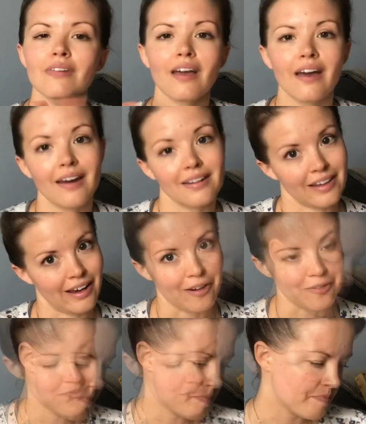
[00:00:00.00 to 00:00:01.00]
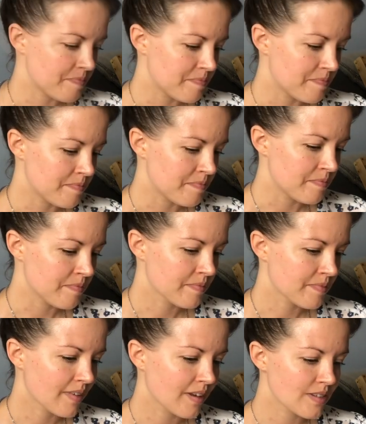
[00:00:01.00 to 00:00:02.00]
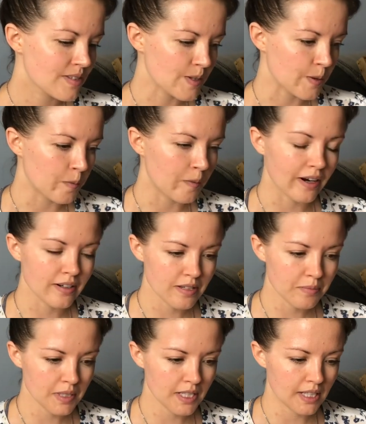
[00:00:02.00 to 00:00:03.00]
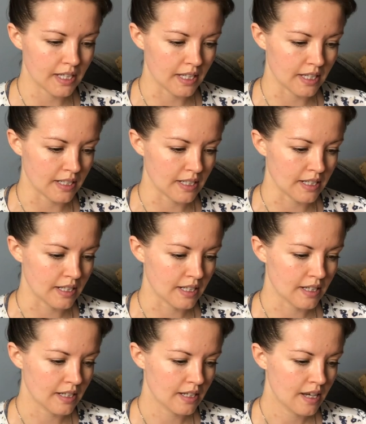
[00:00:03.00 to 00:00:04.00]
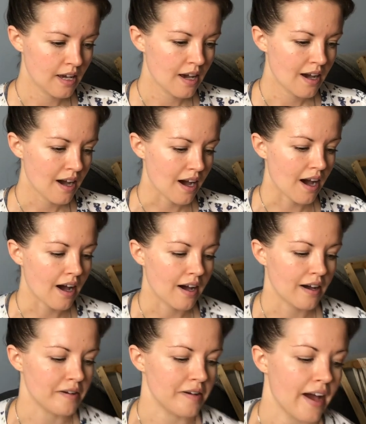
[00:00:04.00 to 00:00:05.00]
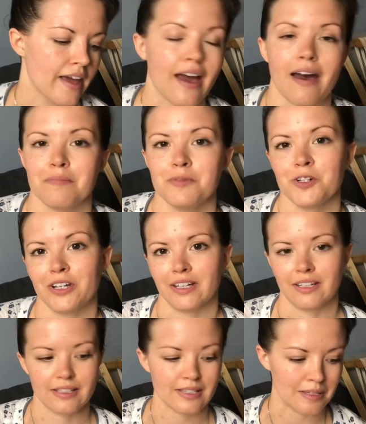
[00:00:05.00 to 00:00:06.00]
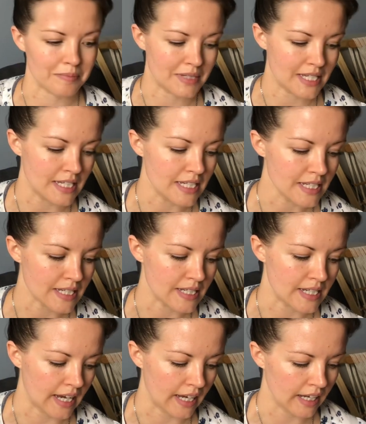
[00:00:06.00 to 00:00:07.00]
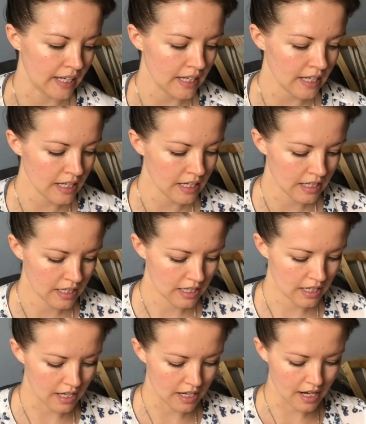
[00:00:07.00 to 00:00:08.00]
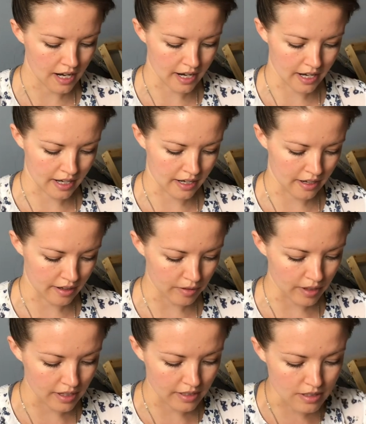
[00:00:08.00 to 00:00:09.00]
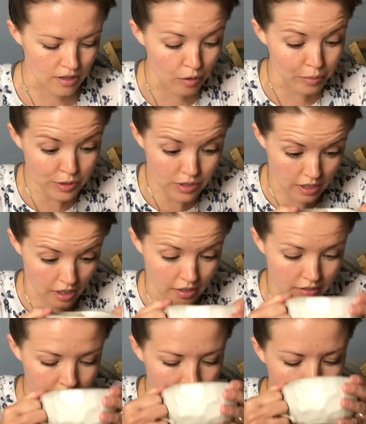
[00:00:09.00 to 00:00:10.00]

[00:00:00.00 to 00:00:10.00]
Anyhow, so where to begin? I am drinking some tea today, and it's almost done.